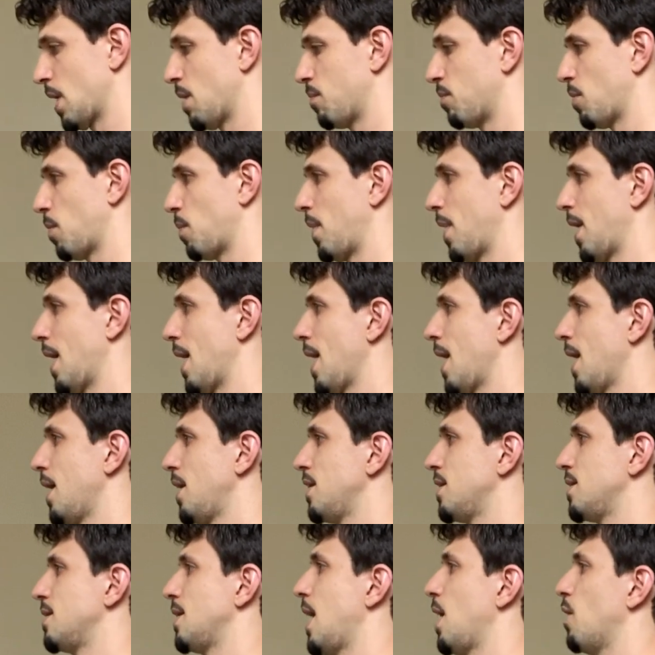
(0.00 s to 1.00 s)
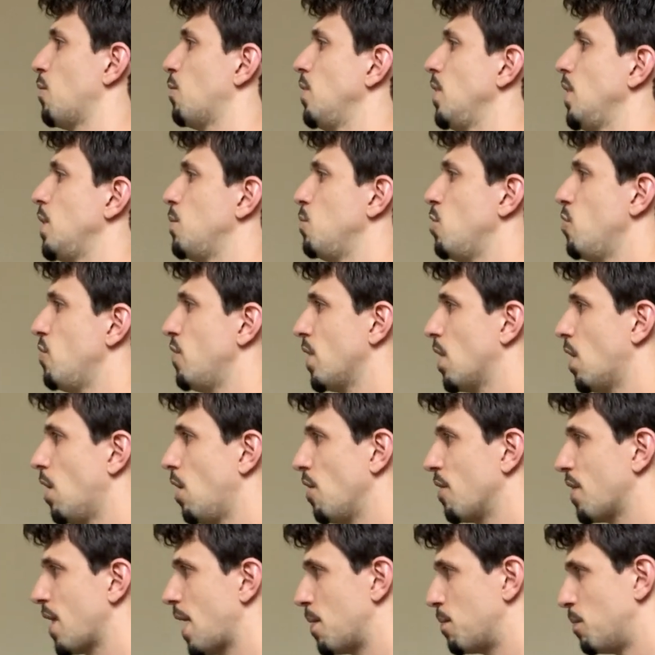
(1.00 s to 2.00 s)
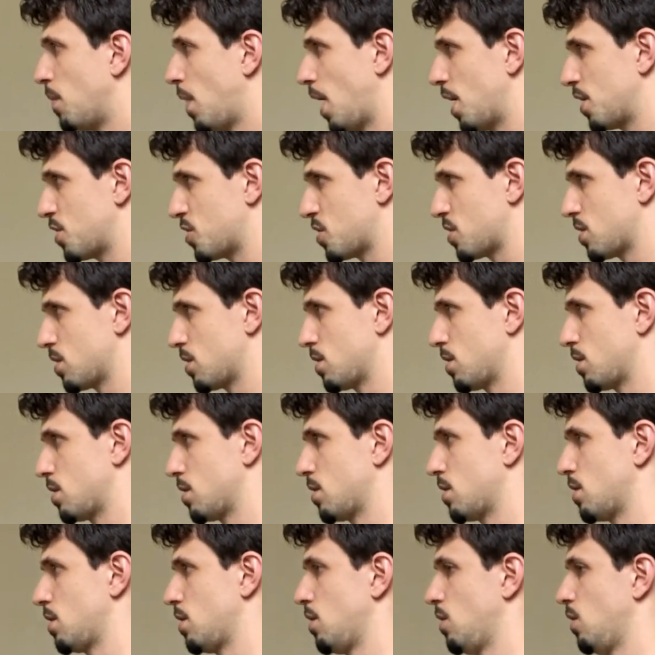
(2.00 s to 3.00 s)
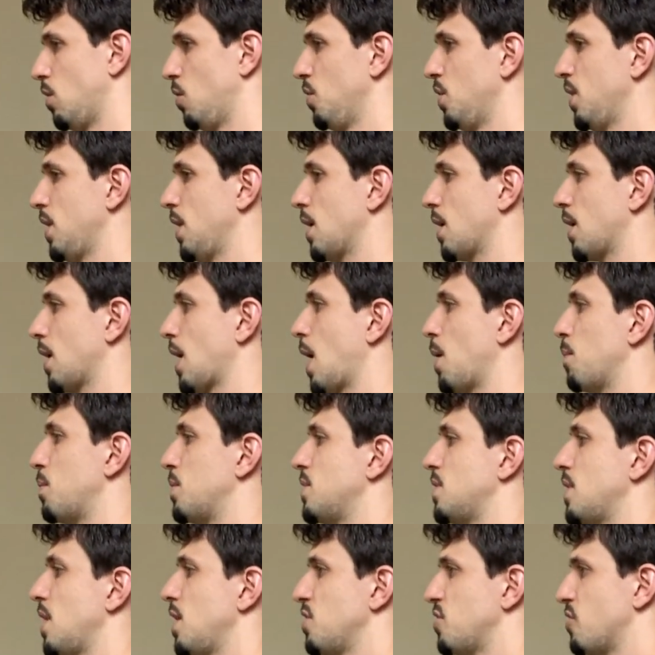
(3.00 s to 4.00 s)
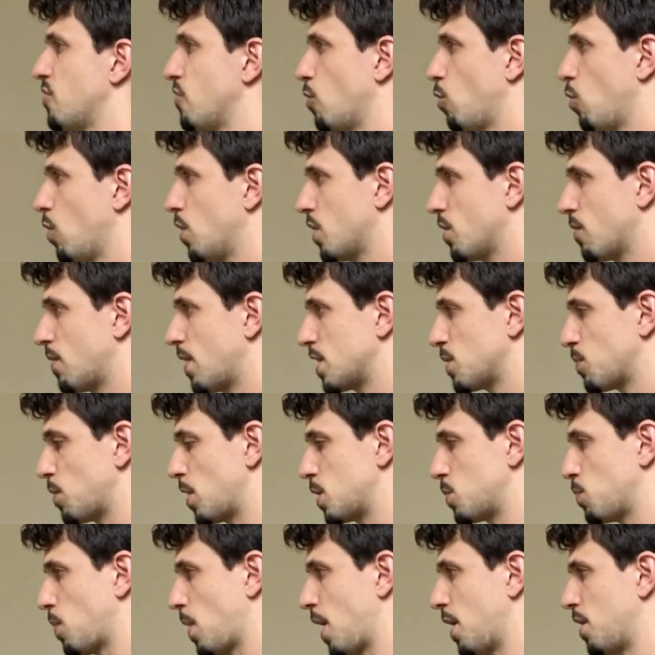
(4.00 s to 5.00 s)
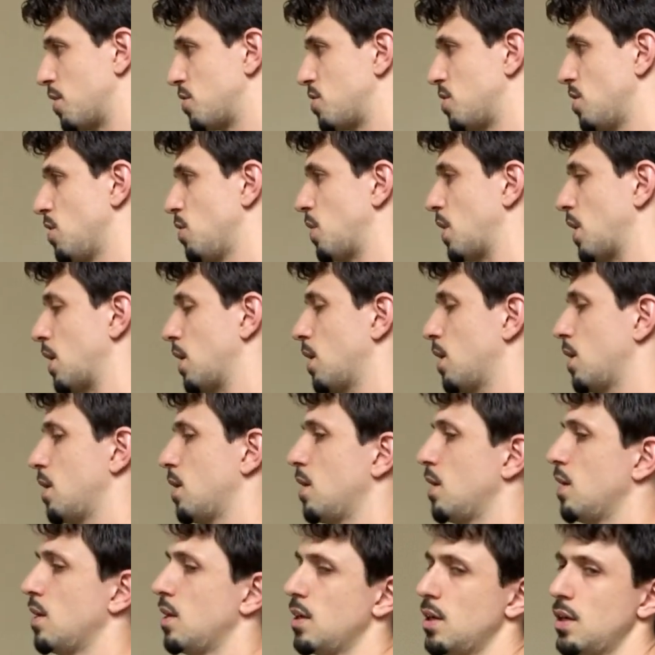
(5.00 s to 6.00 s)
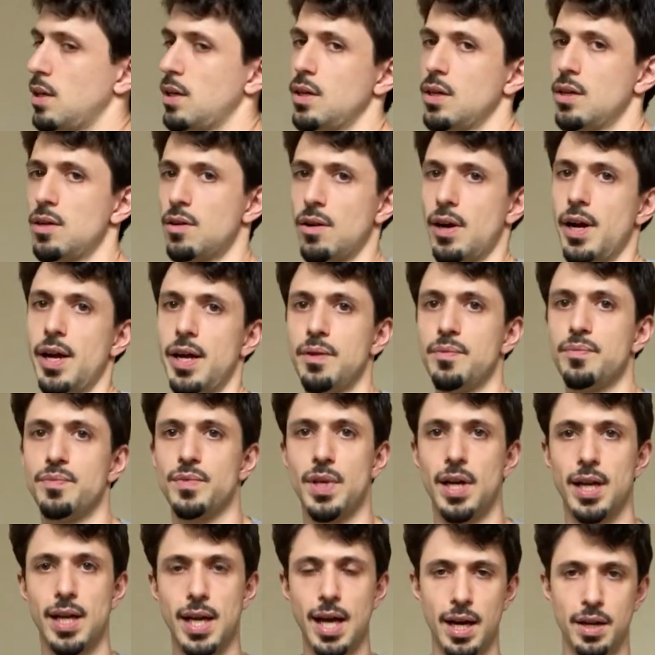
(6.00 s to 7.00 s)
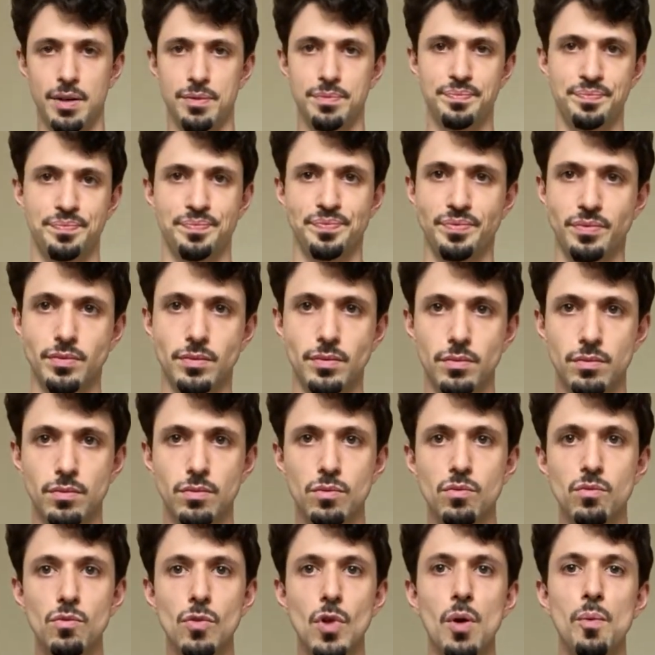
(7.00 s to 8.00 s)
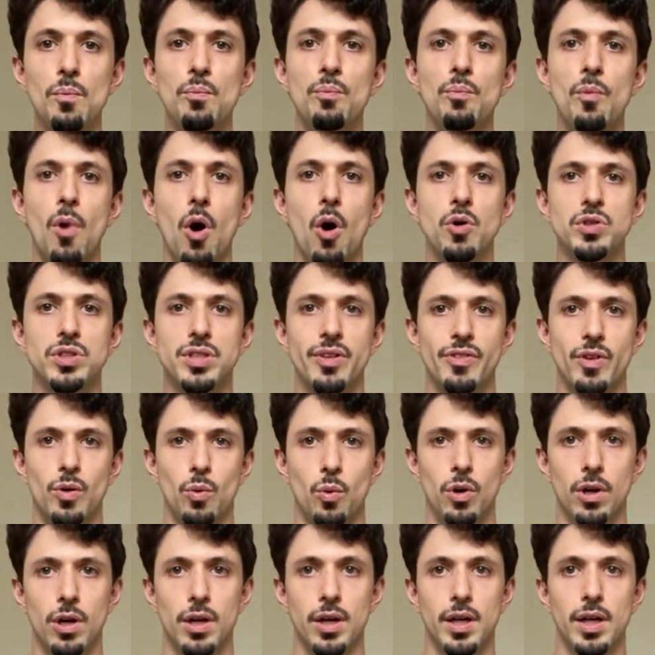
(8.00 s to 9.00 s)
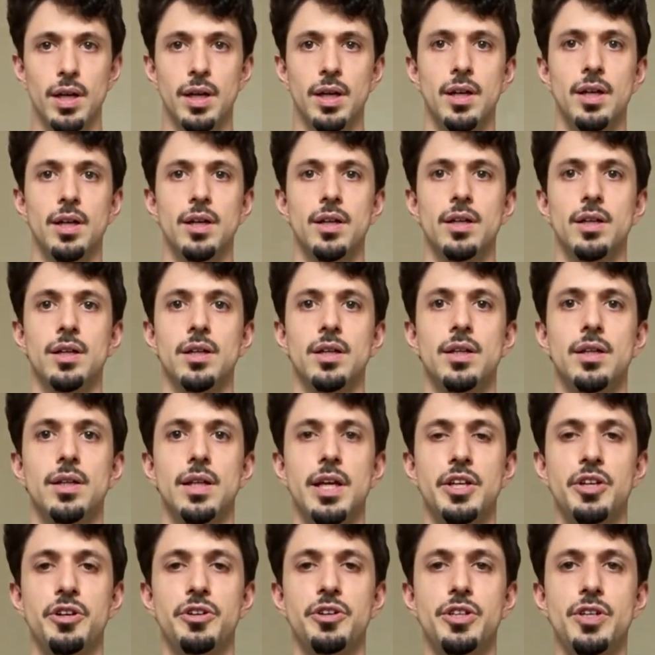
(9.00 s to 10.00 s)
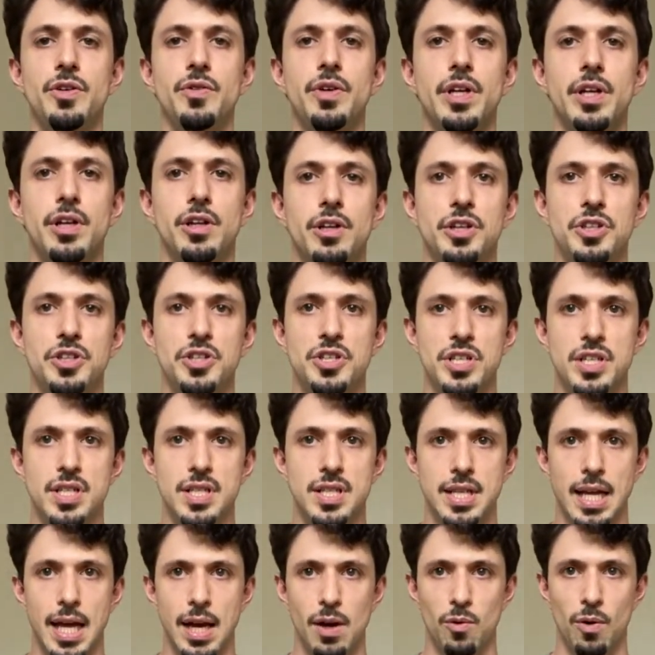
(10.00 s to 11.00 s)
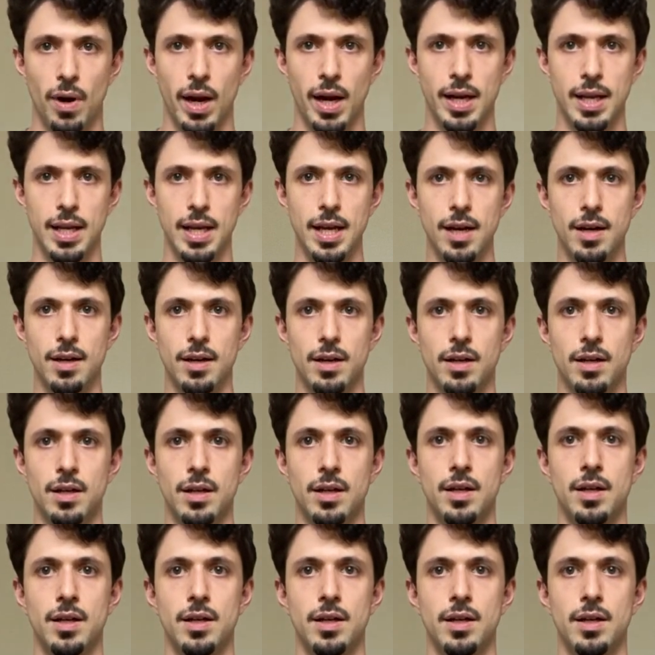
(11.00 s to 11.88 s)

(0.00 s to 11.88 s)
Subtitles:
But my head is not really moving all that much, only in compensation for what the rest of my spine is doing. Right? Again, most of the work that you're doing could just stay right here.